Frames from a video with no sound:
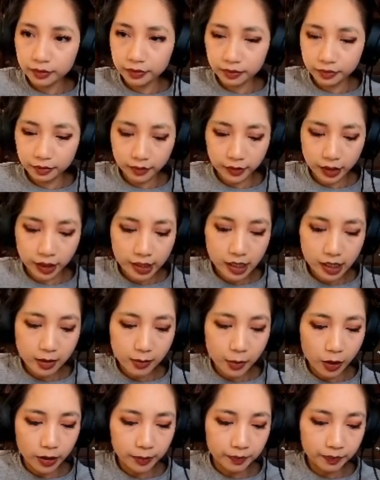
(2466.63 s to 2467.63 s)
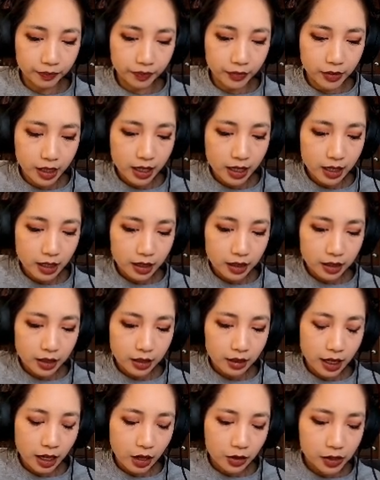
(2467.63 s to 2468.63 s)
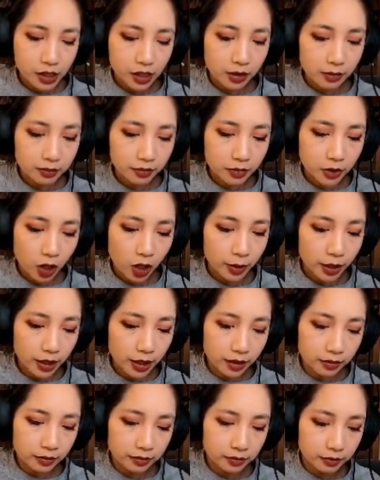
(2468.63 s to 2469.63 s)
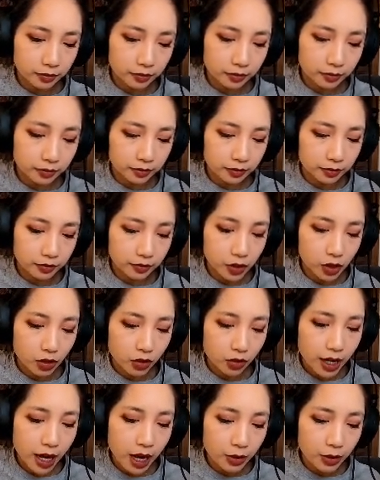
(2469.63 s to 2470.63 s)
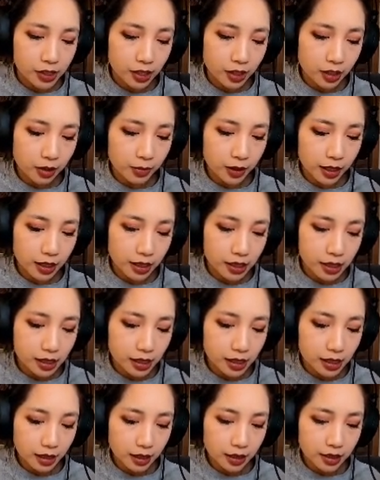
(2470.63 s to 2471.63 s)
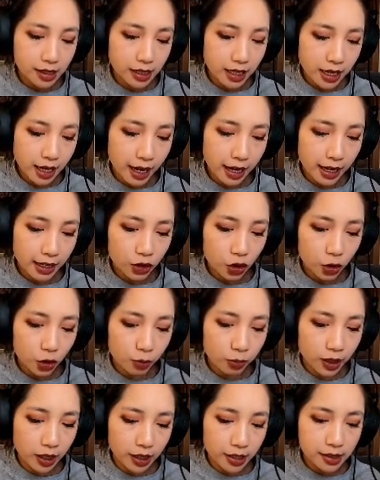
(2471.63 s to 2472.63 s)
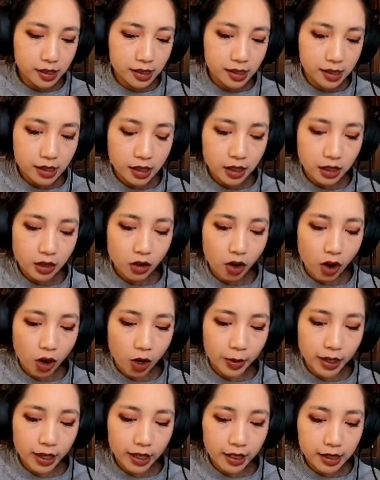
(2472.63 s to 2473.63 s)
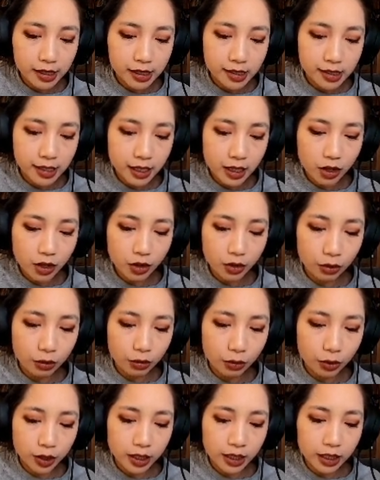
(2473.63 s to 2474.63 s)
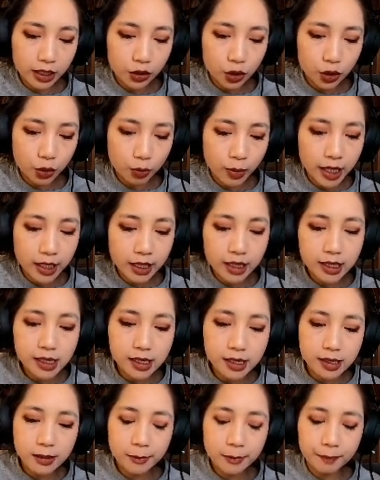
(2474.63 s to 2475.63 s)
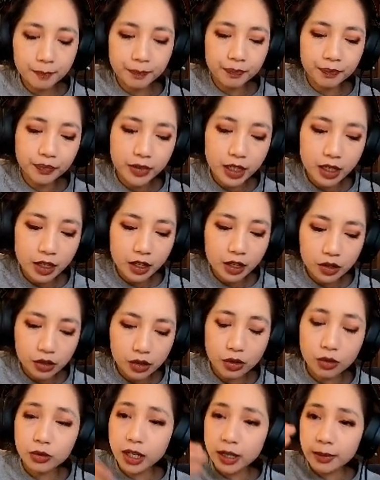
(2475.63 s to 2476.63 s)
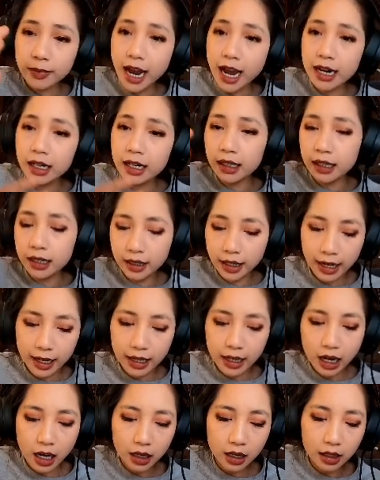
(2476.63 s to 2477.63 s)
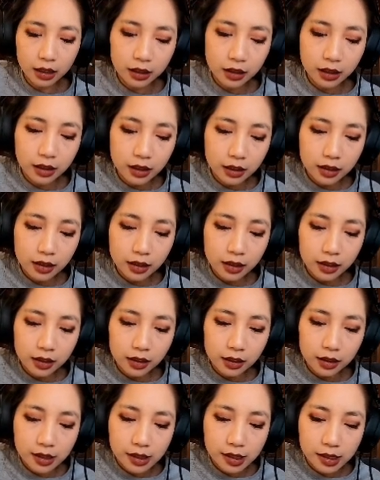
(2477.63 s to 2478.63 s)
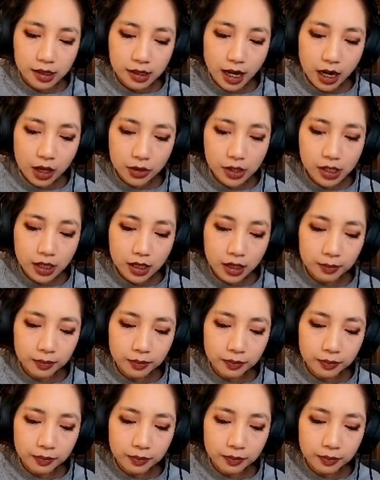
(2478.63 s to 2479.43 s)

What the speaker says: Let's keep going. Calcium carbonate. So calcium is Ca2+, carbonate is CO3 2-. So name cation, anion. This is calcium